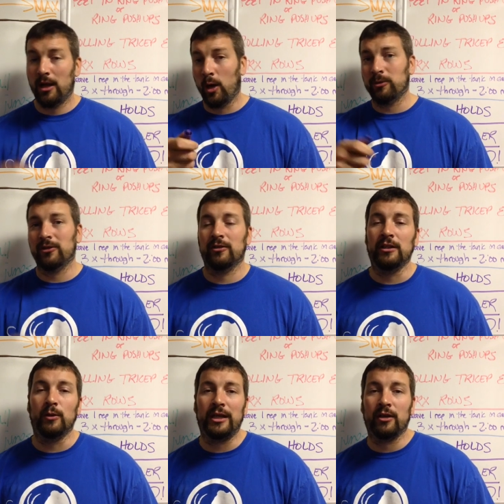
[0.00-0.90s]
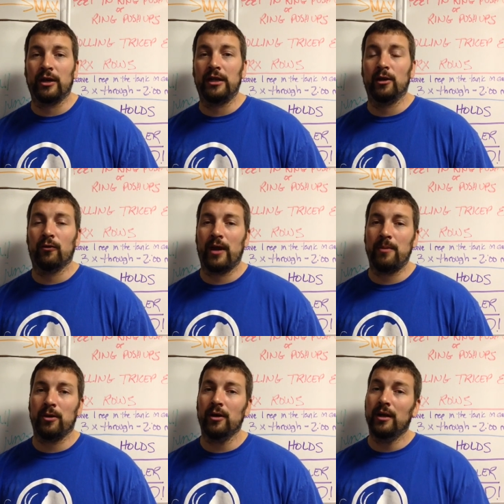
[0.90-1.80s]
Hope to see you here in
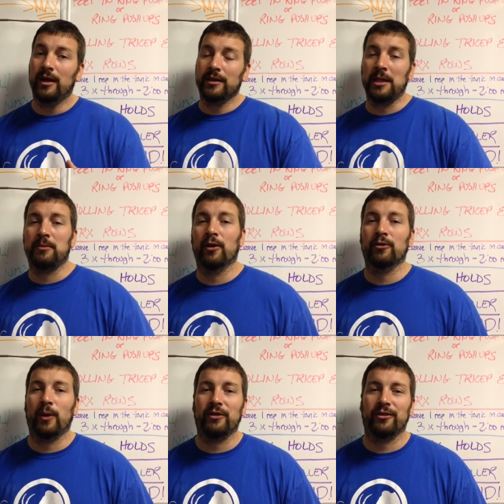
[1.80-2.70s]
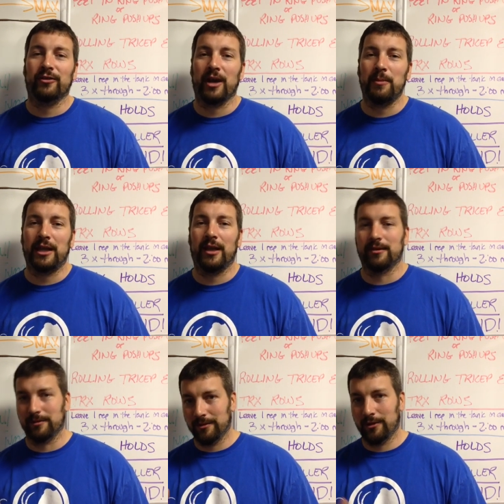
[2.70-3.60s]
November. Keep those questions coming in.
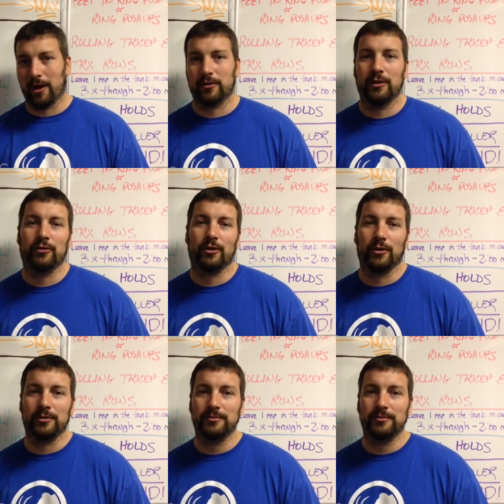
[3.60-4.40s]
Talk to you soon.